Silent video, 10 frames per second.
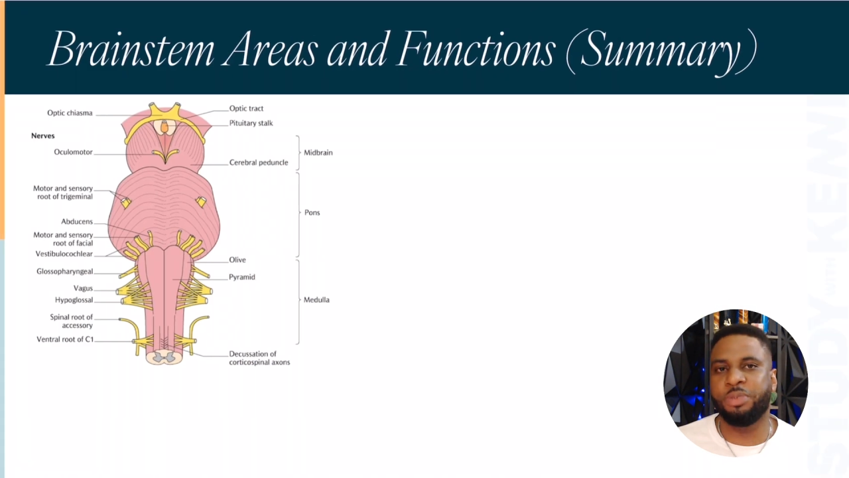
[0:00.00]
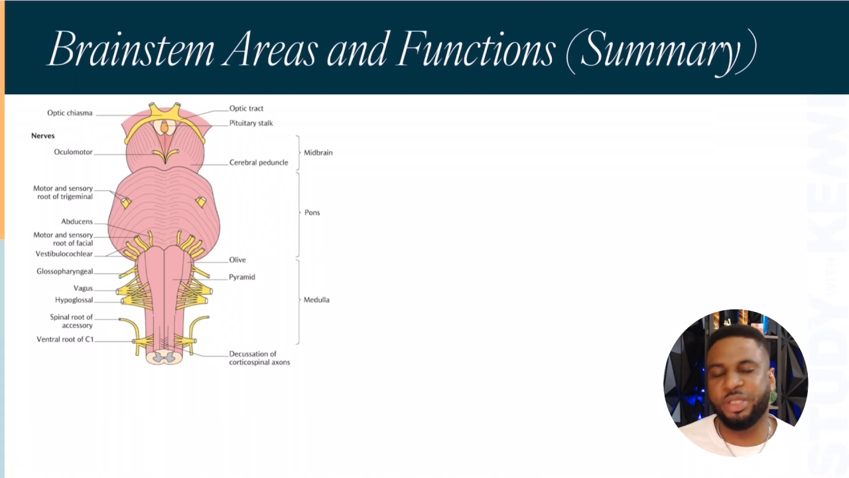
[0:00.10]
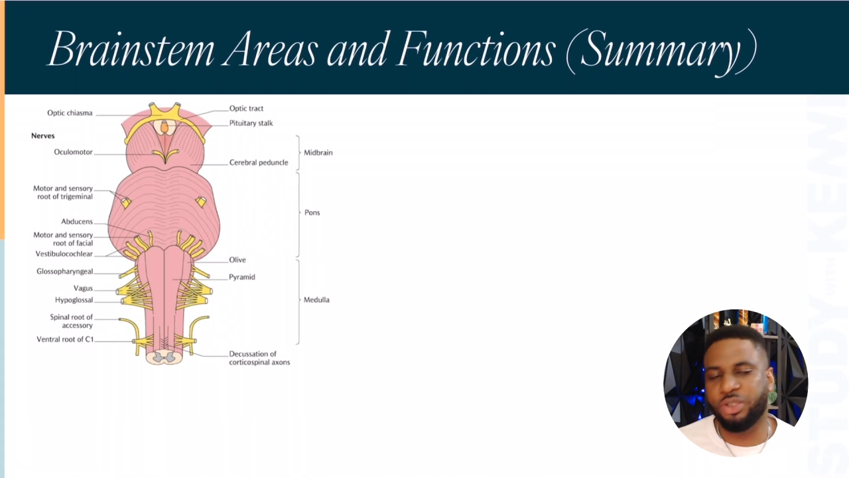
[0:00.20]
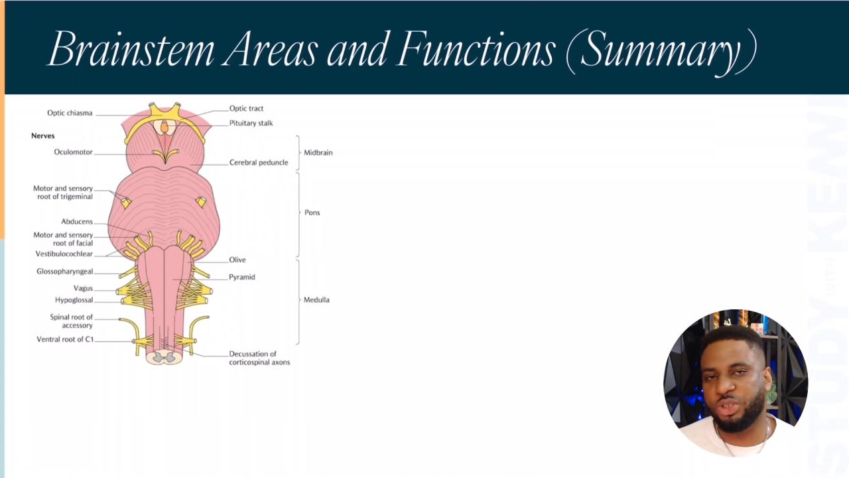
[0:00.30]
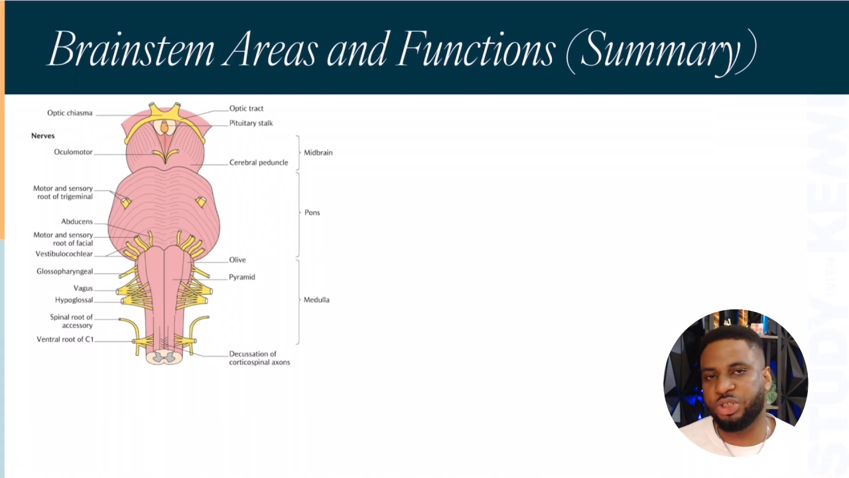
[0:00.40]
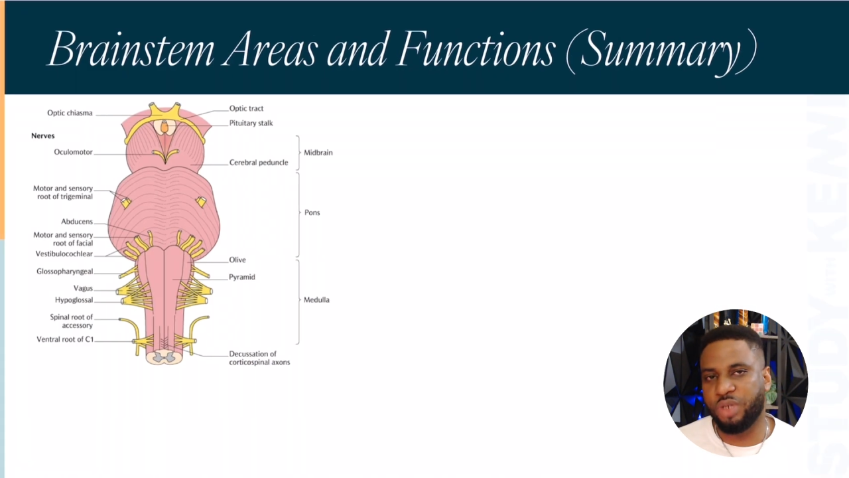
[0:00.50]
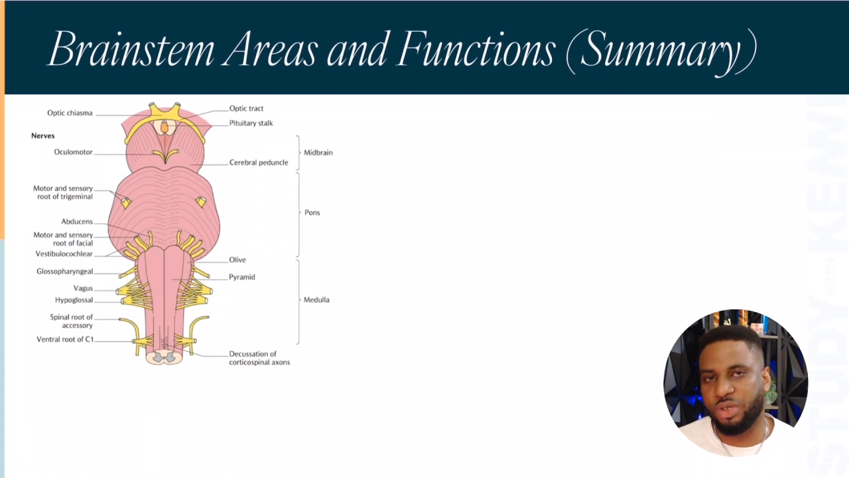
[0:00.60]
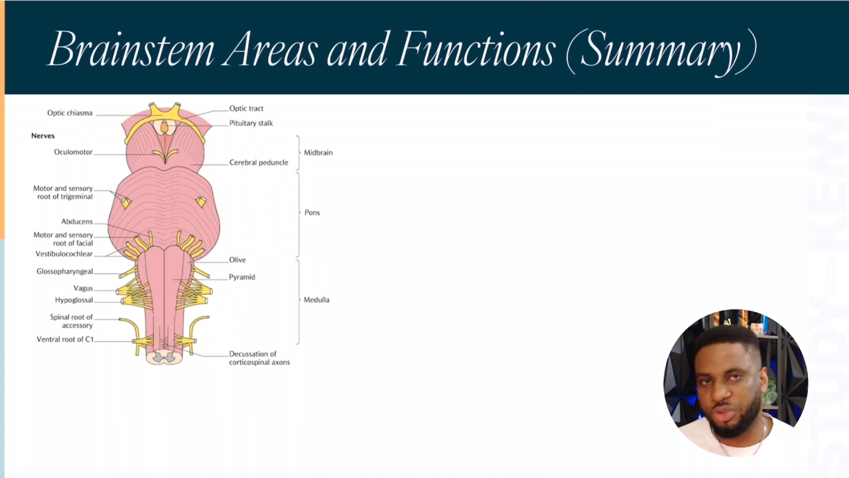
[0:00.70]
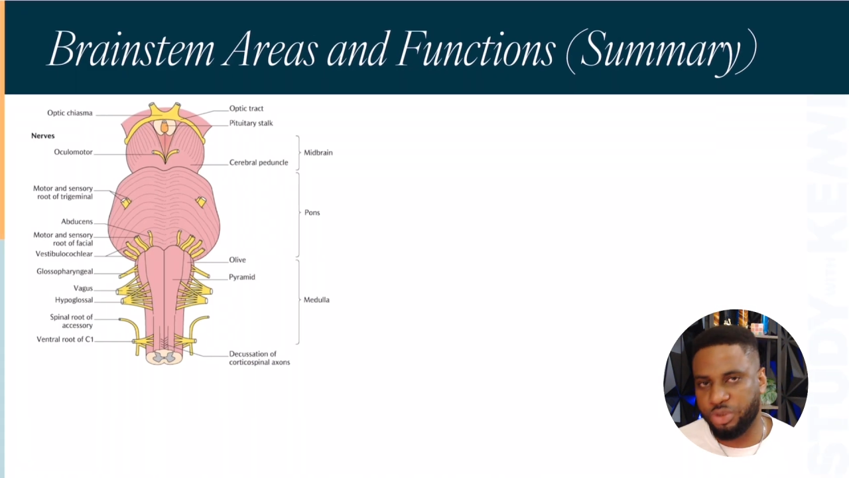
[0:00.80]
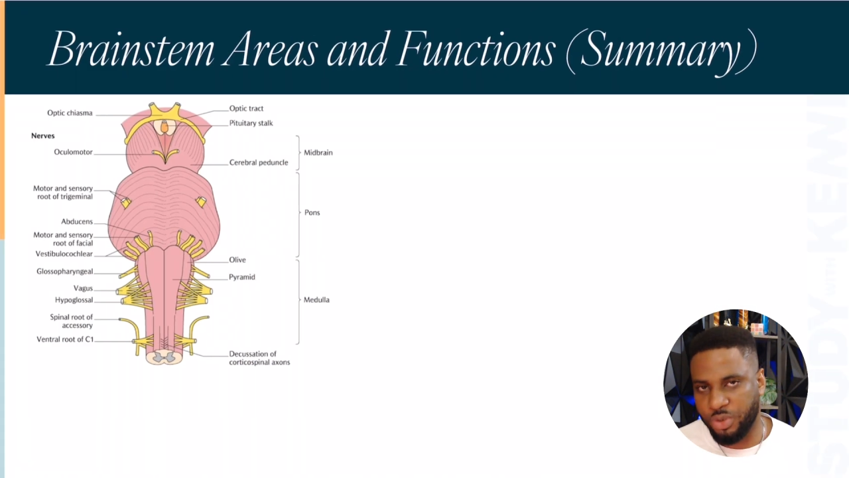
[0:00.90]
pathologies we are
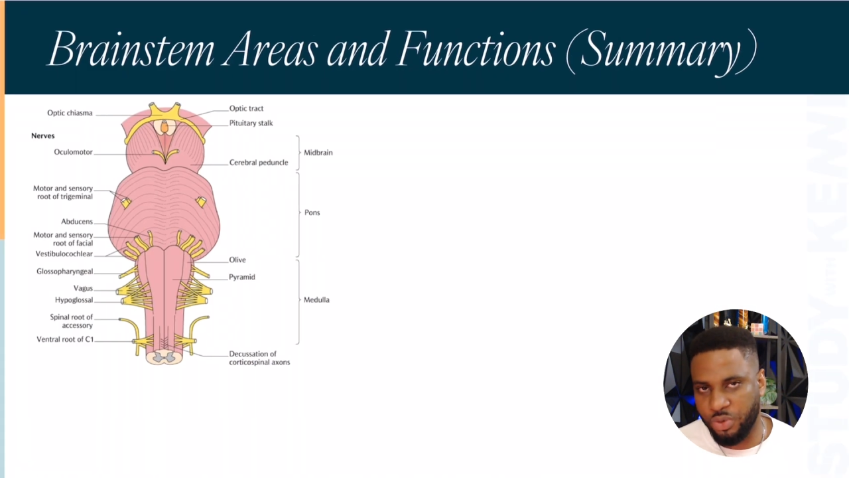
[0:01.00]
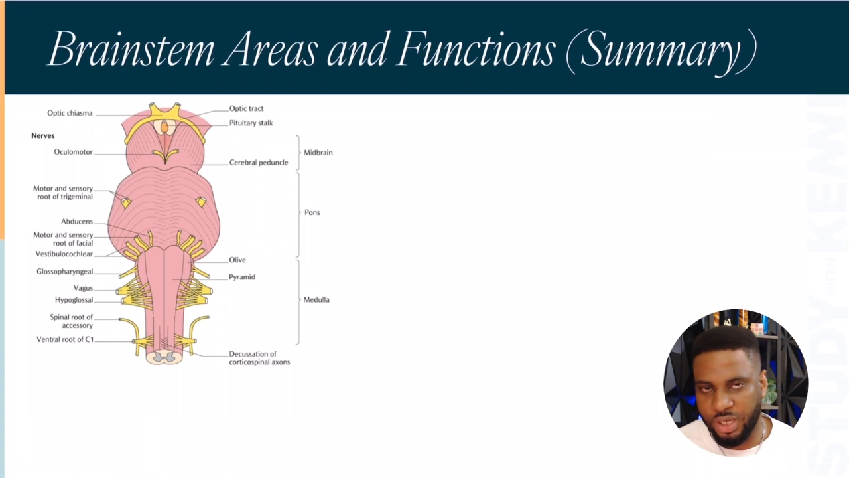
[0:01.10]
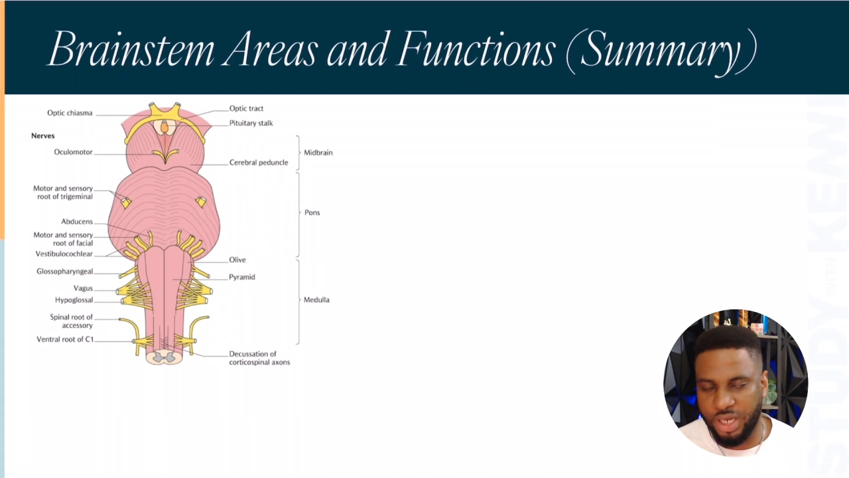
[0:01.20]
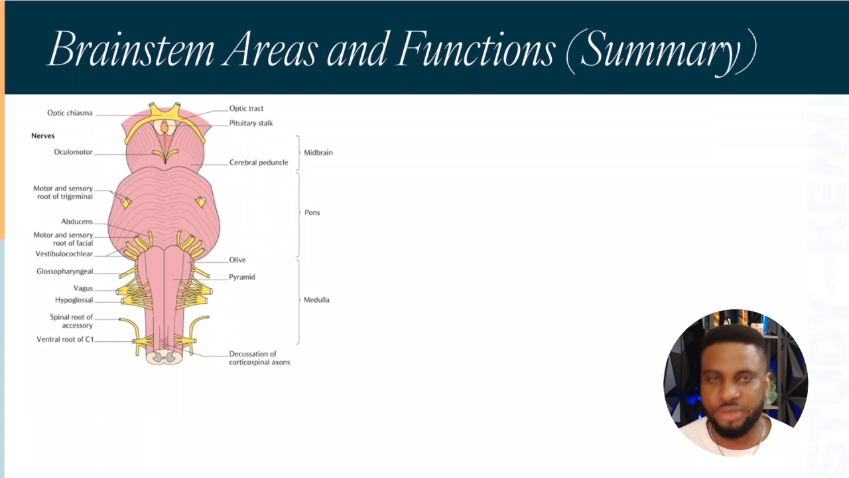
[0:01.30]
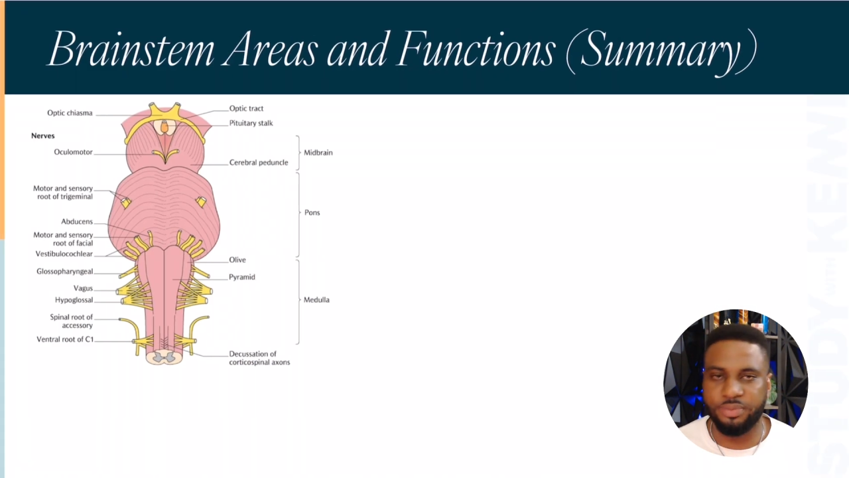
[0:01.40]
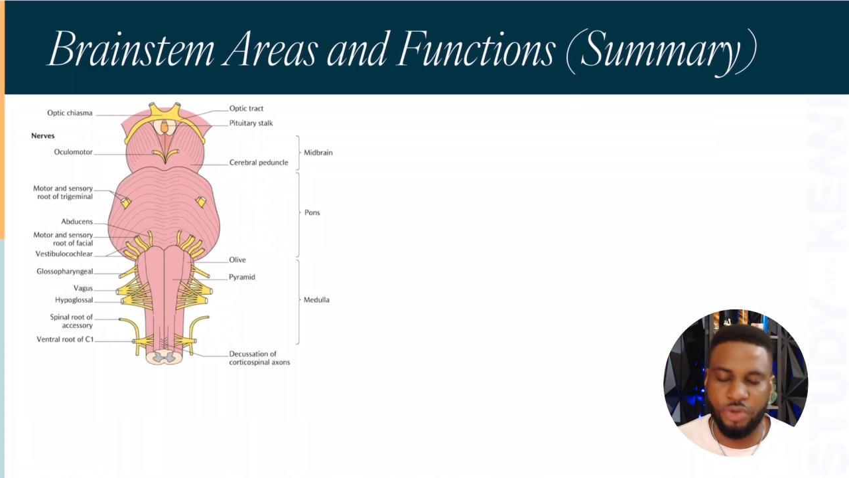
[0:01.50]
going to be looking at,